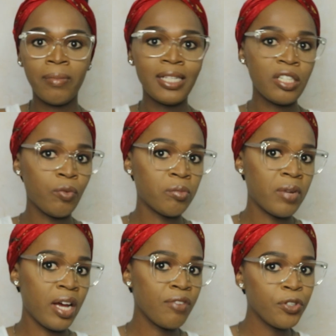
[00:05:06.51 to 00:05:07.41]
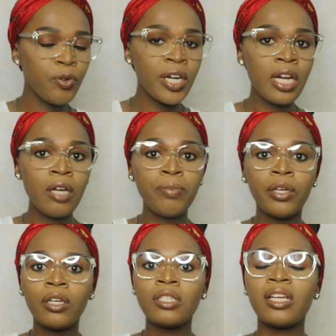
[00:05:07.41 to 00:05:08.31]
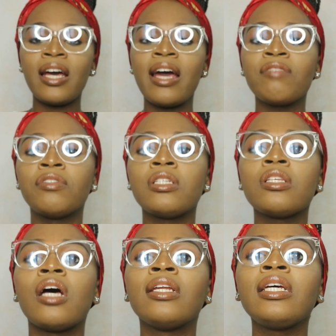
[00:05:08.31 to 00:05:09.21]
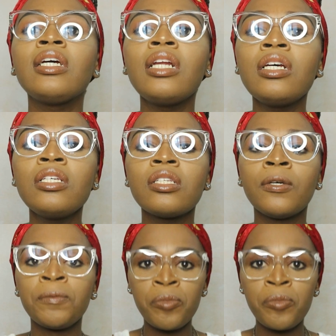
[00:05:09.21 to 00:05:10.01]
matching with my outfit right now because I have this necklace